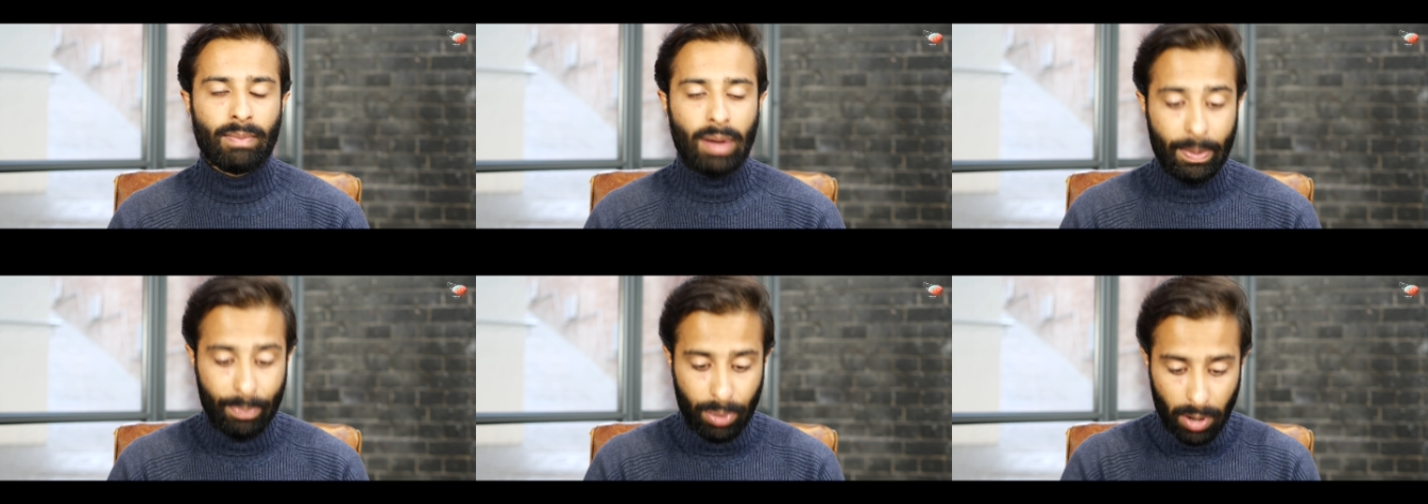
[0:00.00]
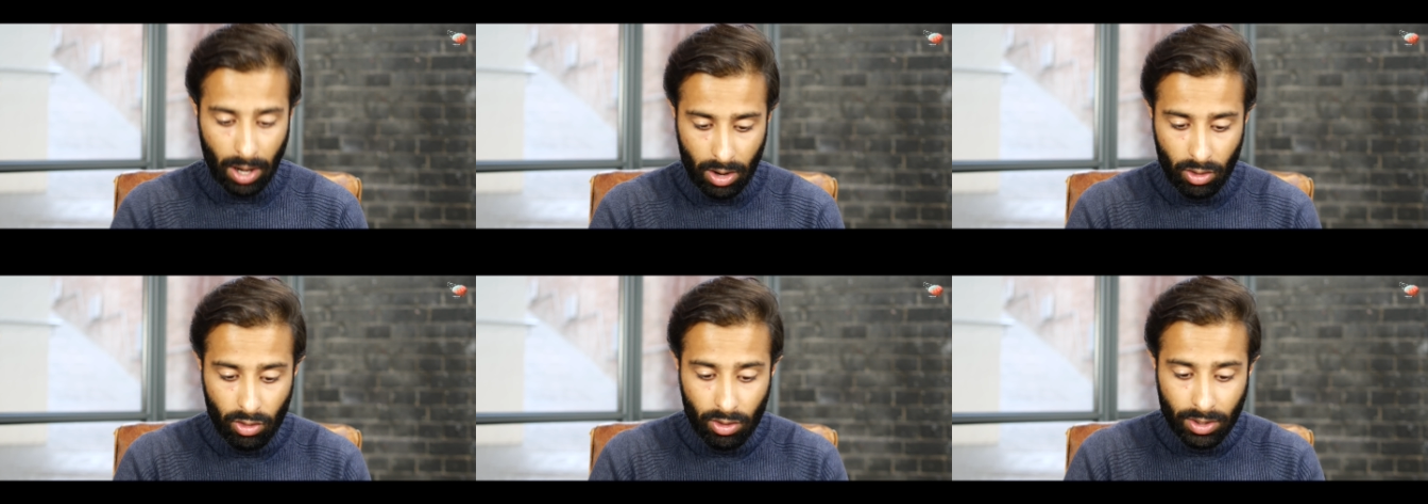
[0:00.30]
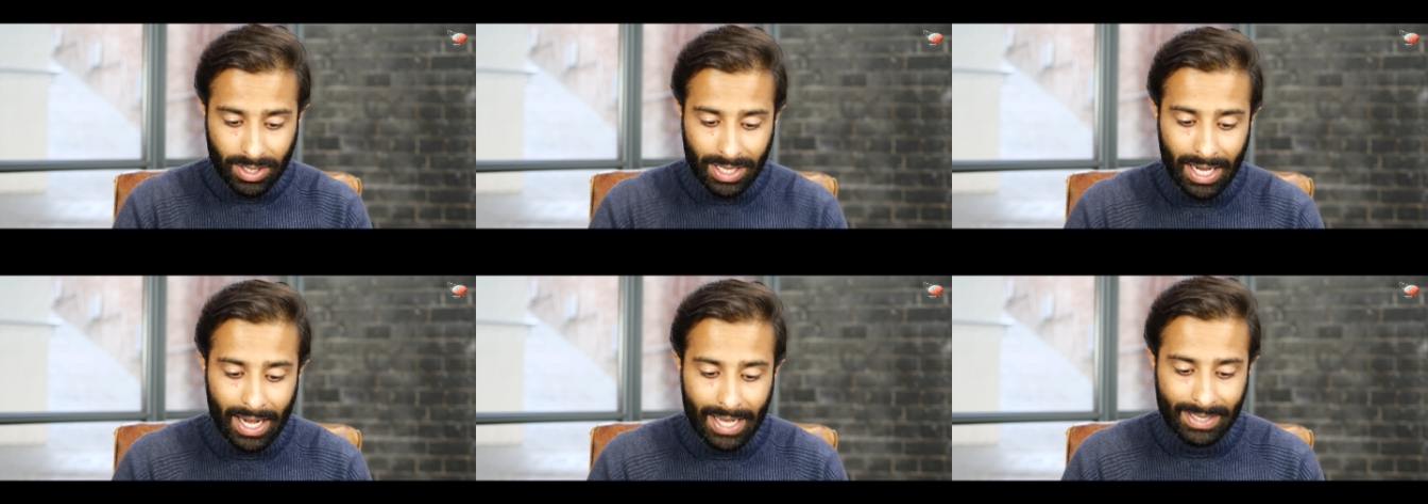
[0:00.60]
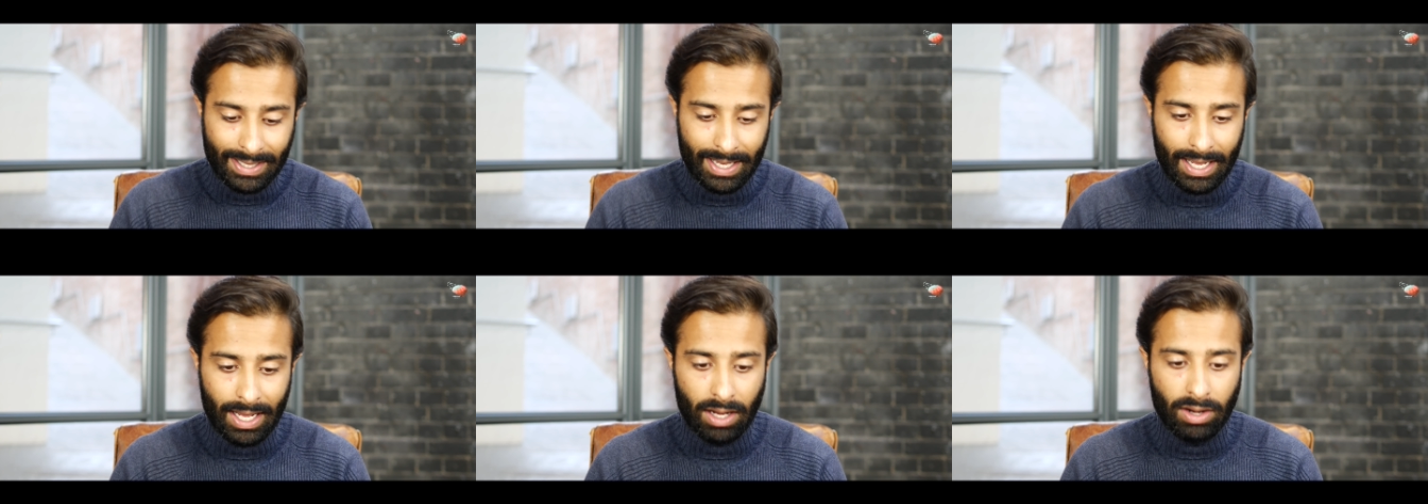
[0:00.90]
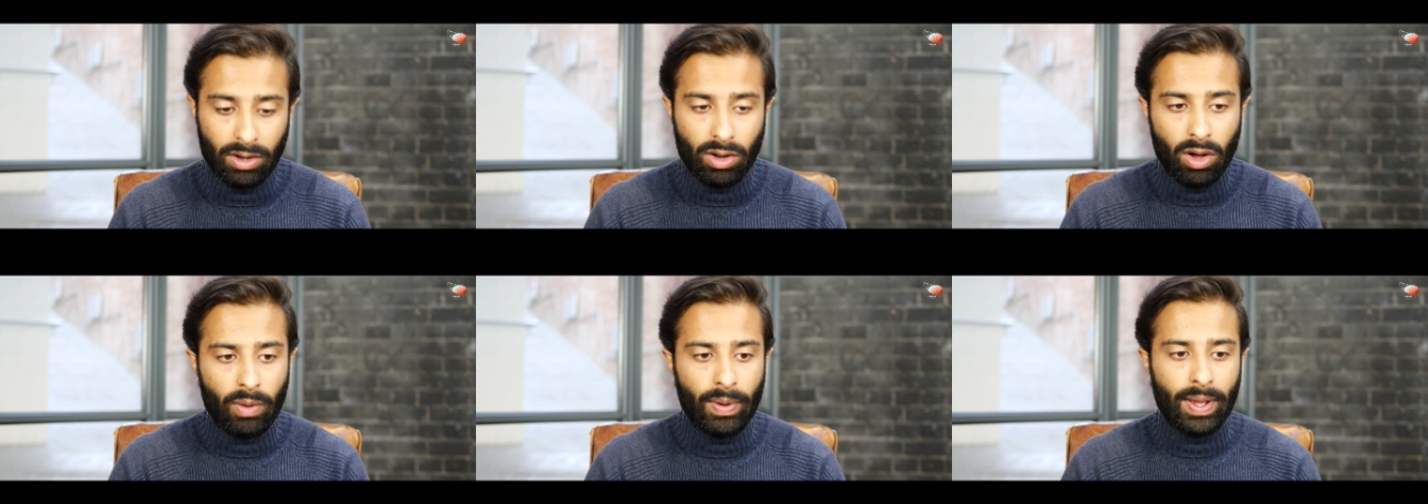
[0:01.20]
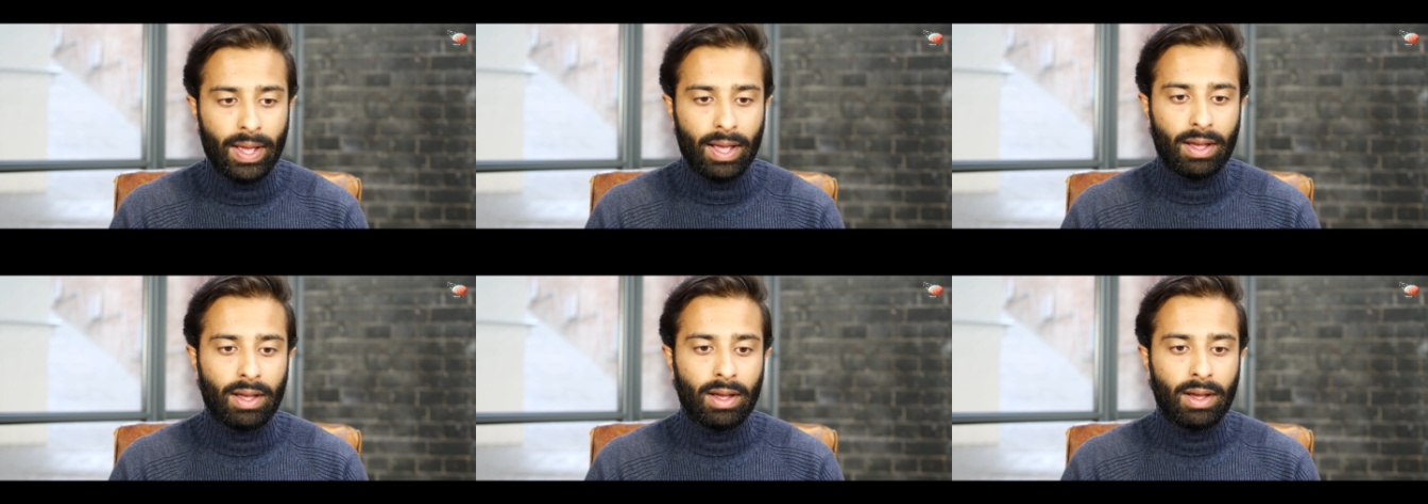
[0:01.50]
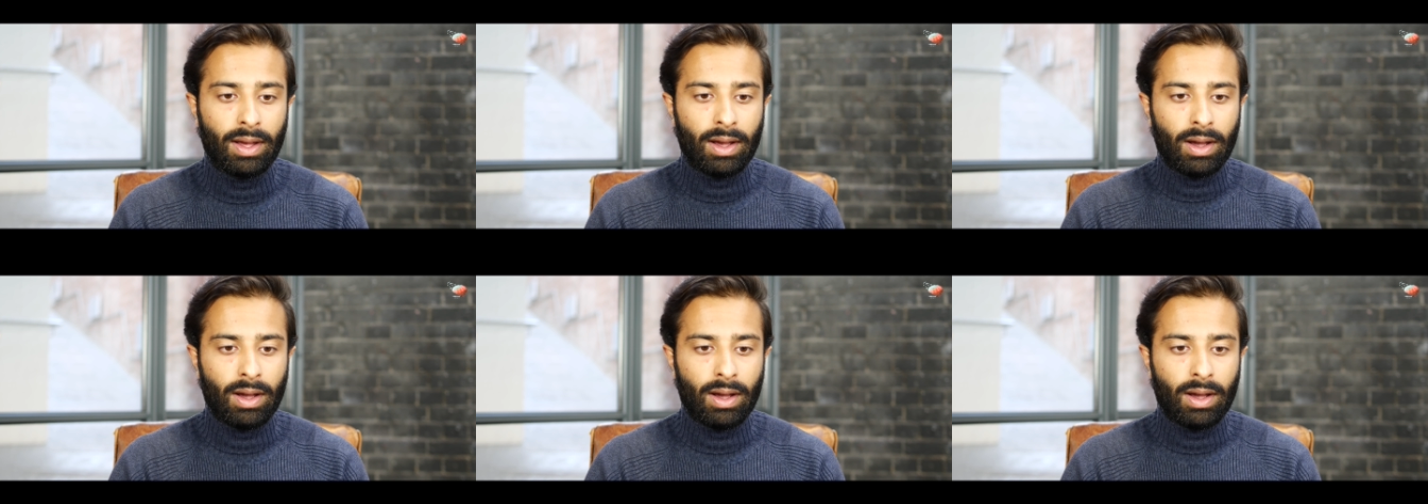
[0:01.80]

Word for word: By prioritizing and knowing